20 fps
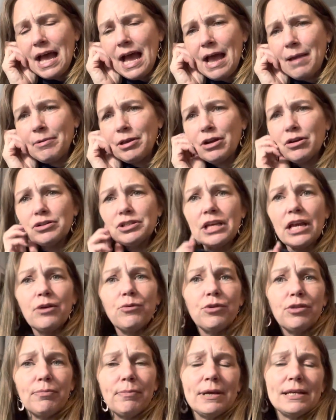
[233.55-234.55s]
I'm irritated
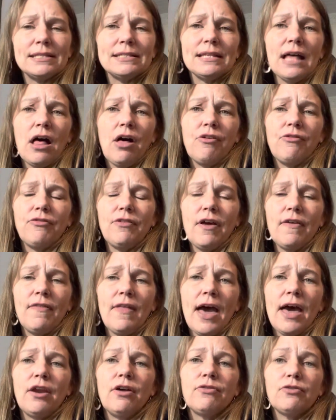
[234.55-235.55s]
with myself, and
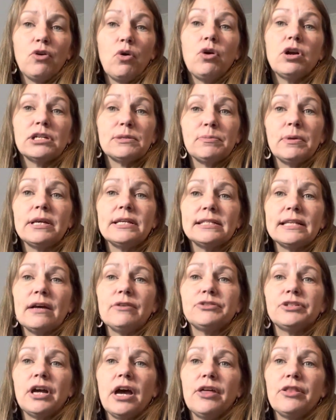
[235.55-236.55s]
that of course plays
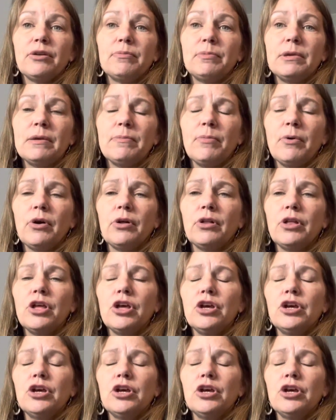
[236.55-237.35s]
out to other people.